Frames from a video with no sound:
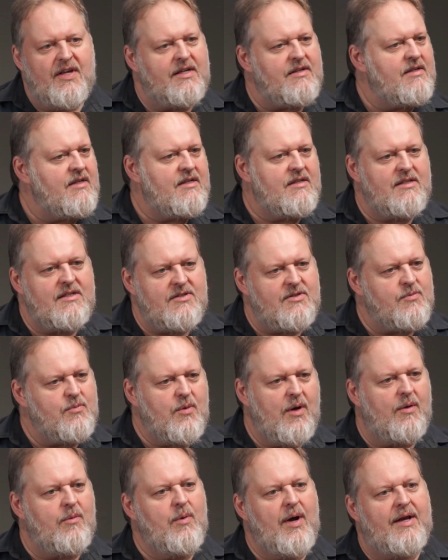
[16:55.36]
that just
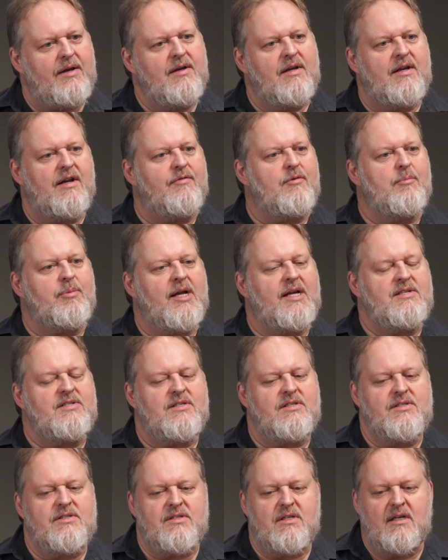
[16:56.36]
went to different
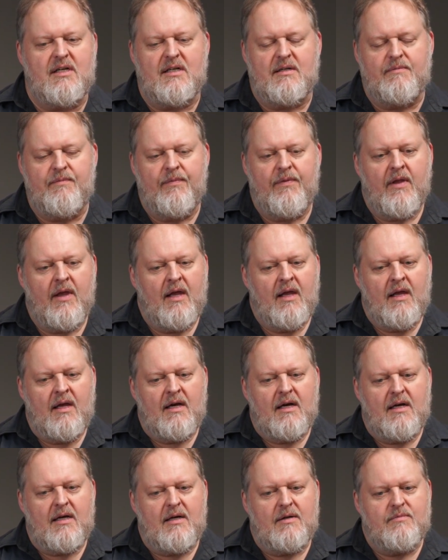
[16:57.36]
places.
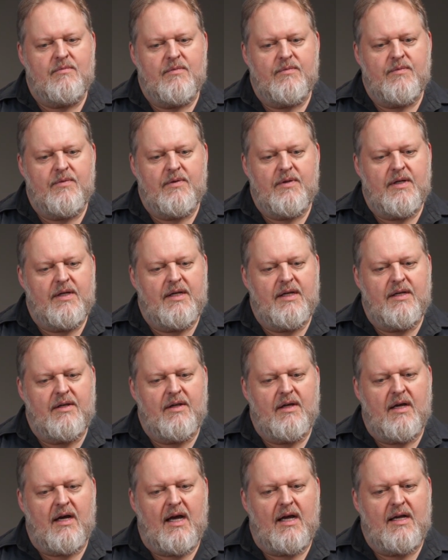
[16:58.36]

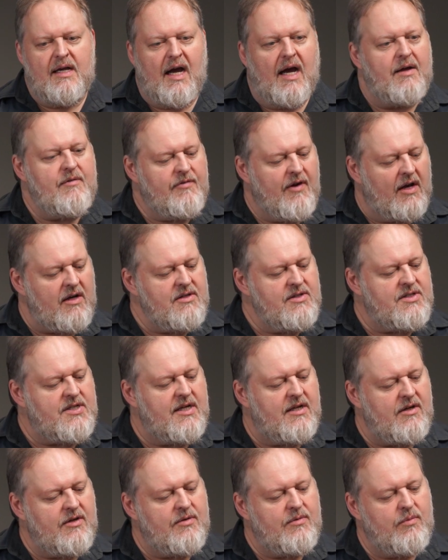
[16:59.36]
I
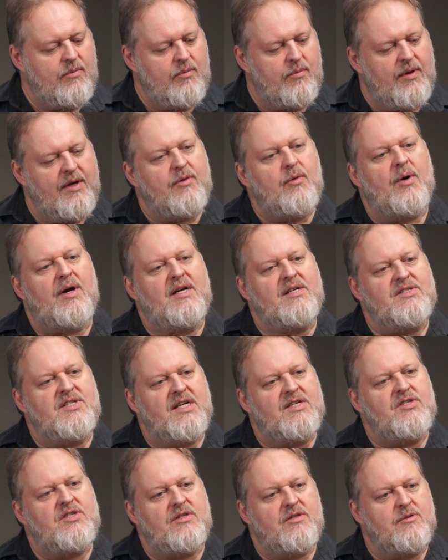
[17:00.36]
volunteered with
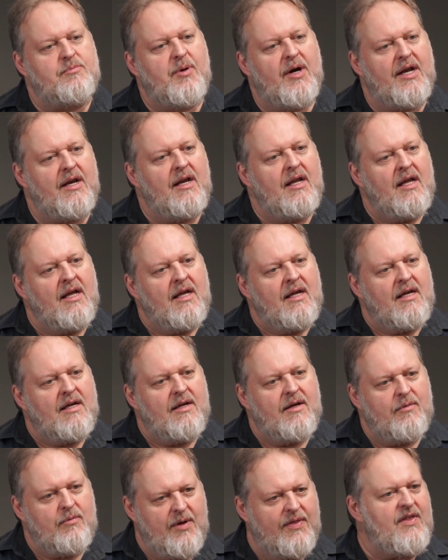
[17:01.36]
organizations, but
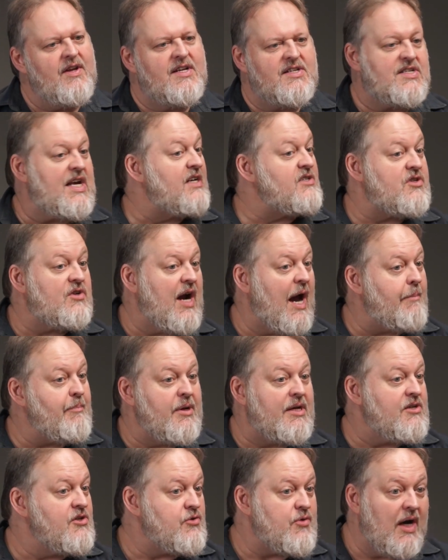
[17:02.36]
when the disaster
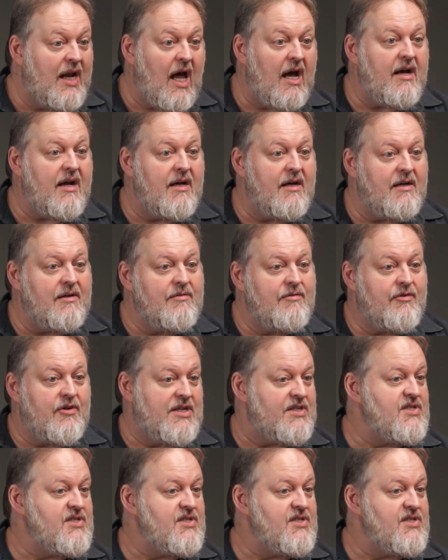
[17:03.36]
happened in Sri Lanka, for